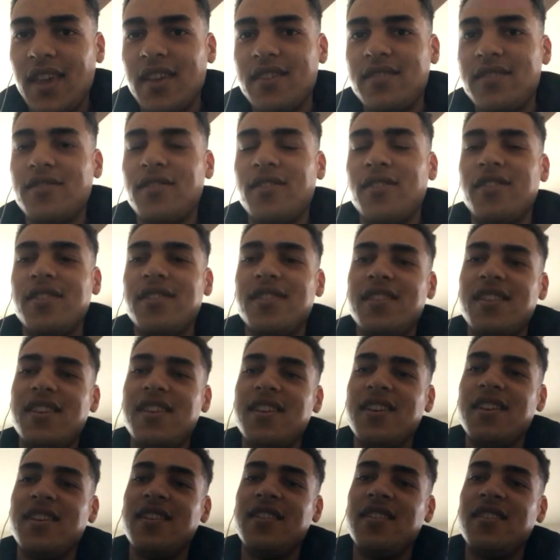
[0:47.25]
sir, right.
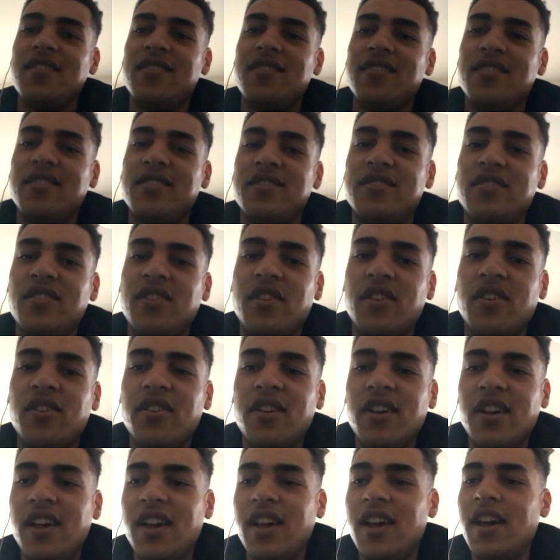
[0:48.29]
indeed. So,
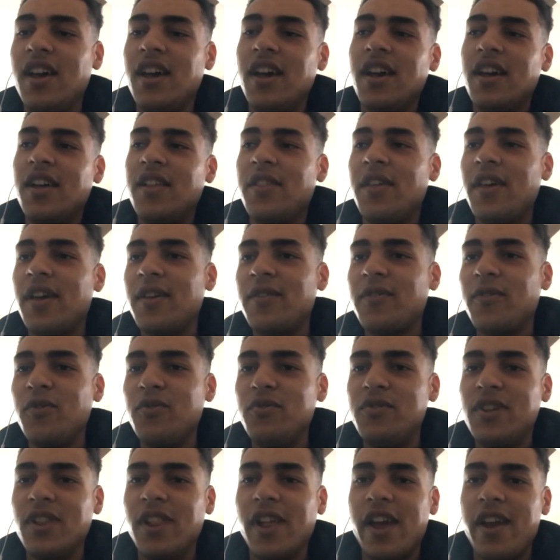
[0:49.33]
Thank you,
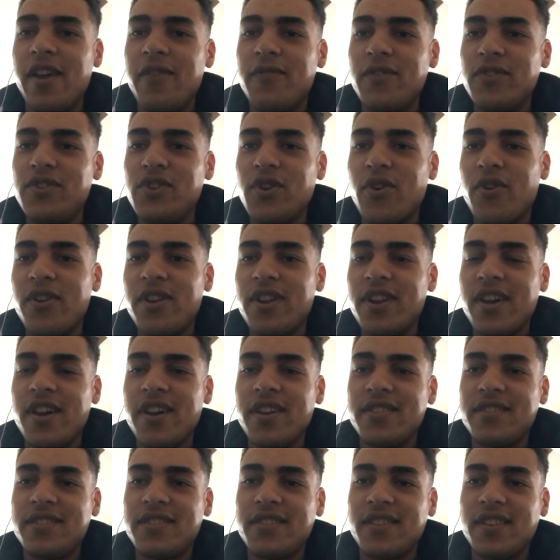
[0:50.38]
Larry, for joining
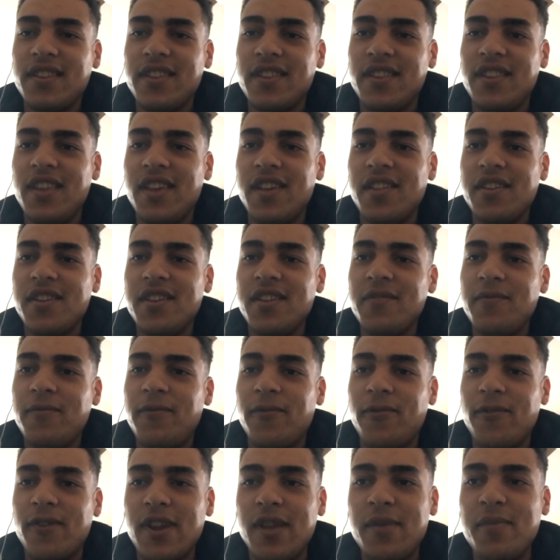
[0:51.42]
us. Dylan
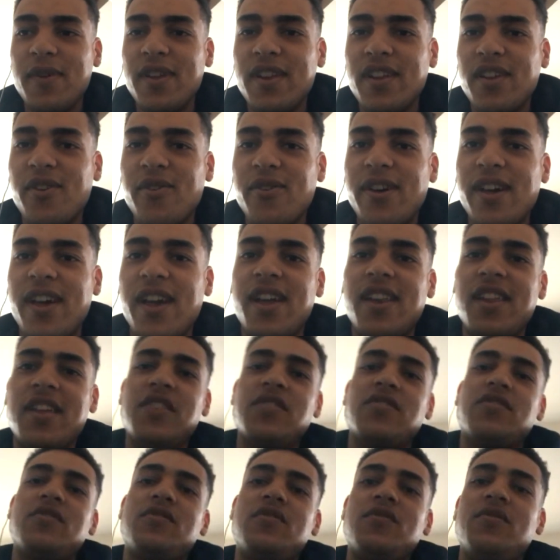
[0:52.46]
Freeman, go ahead,
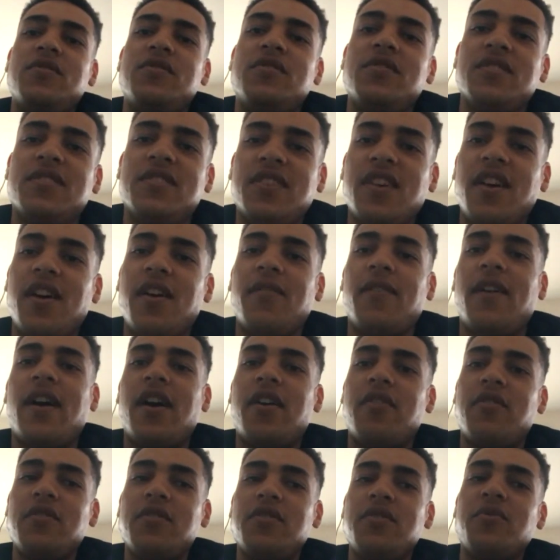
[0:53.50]
introduce yourself. How
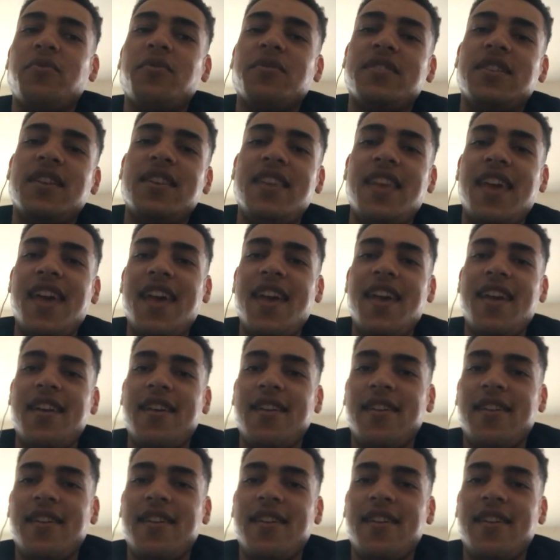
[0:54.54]
are you doing today?